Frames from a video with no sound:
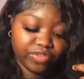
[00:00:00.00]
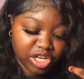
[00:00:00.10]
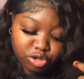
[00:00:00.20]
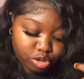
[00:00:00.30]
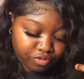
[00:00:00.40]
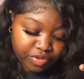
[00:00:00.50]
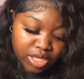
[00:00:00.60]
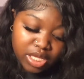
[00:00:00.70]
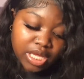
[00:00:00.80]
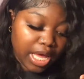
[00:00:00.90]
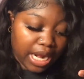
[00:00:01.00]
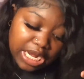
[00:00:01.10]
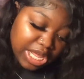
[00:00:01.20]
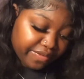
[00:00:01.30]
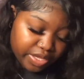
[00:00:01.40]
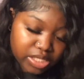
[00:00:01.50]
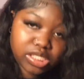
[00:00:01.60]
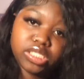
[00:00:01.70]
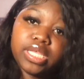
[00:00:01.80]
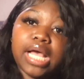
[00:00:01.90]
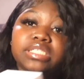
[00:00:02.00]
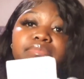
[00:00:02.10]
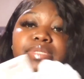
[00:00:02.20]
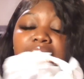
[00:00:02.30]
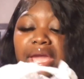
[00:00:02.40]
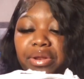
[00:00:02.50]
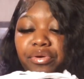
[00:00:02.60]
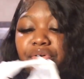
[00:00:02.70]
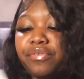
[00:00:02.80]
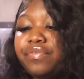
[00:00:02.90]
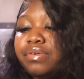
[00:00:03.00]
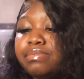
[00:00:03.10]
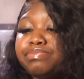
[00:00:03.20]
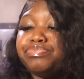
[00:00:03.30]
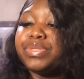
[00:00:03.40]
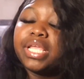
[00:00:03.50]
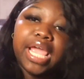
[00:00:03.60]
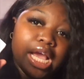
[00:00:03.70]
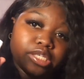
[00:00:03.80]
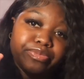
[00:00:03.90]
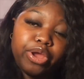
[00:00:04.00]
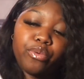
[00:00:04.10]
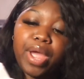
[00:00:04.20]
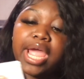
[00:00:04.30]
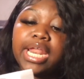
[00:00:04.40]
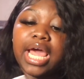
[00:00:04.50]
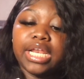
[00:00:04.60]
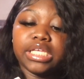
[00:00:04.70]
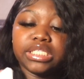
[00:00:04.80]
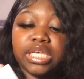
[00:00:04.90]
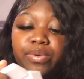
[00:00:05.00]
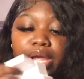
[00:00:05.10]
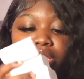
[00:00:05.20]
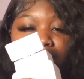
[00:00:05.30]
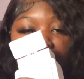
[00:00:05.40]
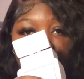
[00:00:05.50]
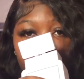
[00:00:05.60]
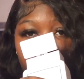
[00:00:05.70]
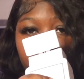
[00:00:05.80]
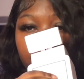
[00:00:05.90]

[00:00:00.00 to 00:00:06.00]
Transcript: of Dove. Love it. Got some natal. Cashmere Rain, like this scent right here, y'all.